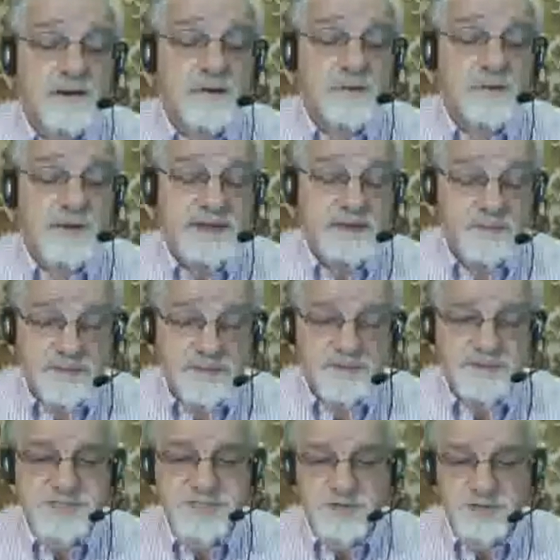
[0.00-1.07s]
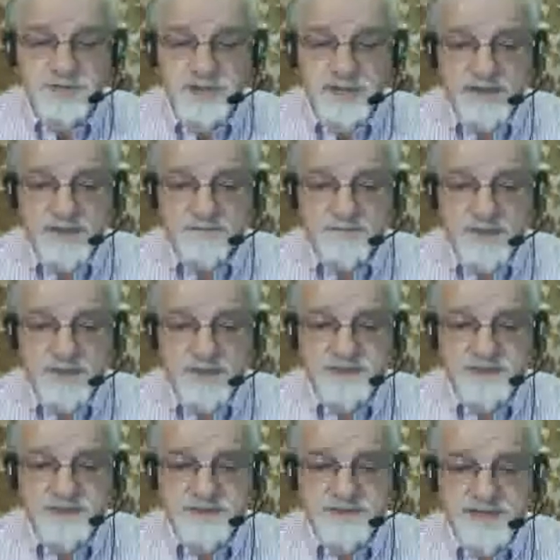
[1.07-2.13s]
we will start up
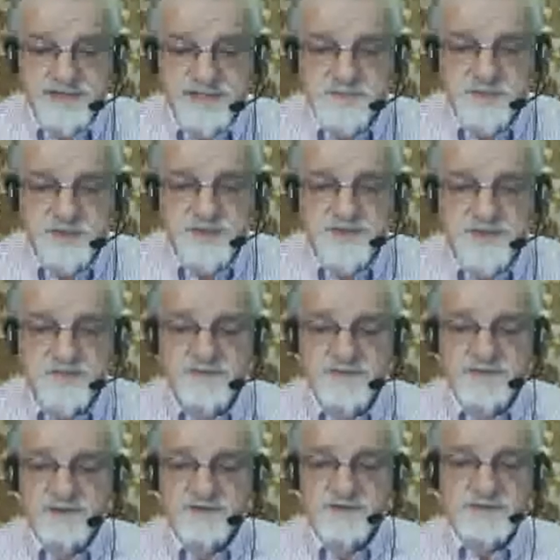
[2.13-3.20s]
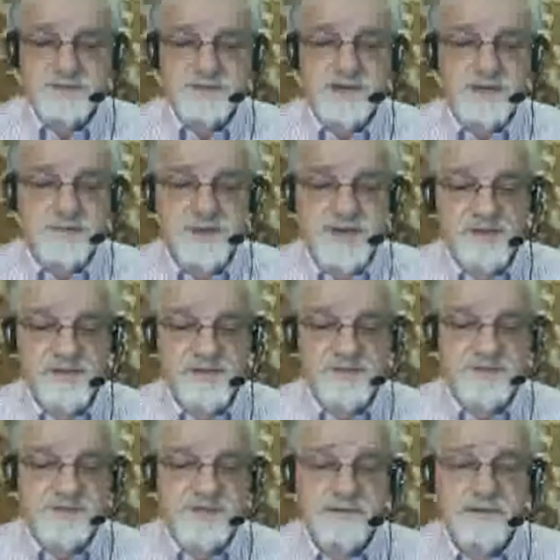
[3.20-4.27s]
on the next part of the video and talk about
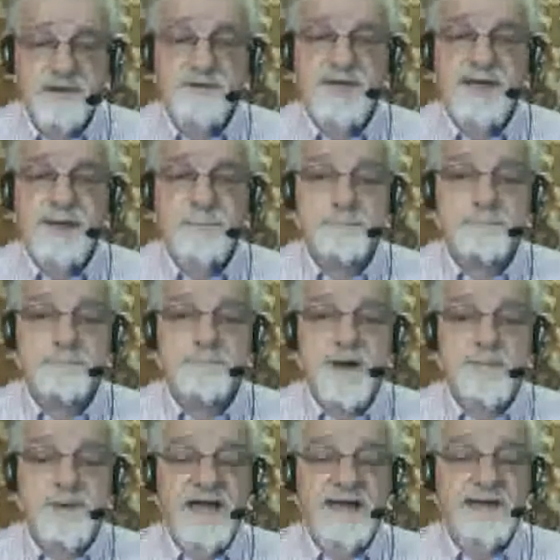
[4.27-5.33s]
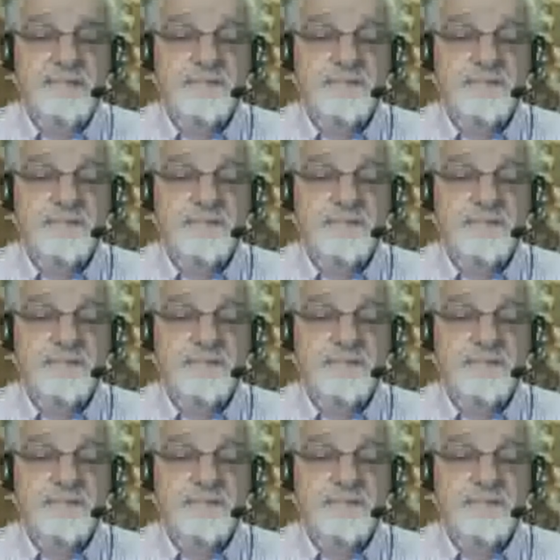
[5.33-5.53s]
those. Okay? Bye-bye.